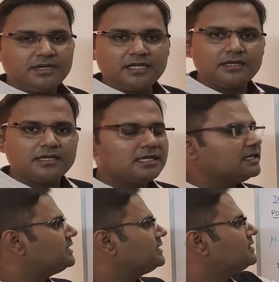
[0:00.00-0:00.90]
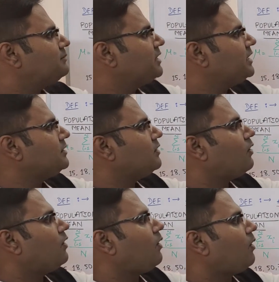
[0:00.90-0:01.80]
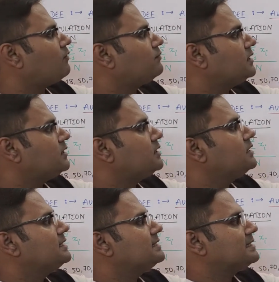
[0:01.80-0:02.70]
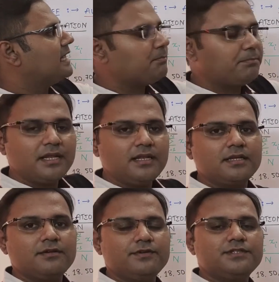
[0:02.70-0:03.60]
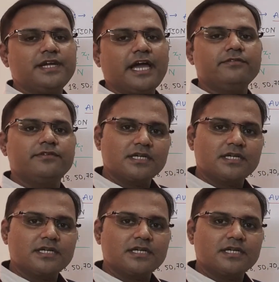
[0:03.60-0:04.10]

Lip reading: mean, it is the mean of the sample which we have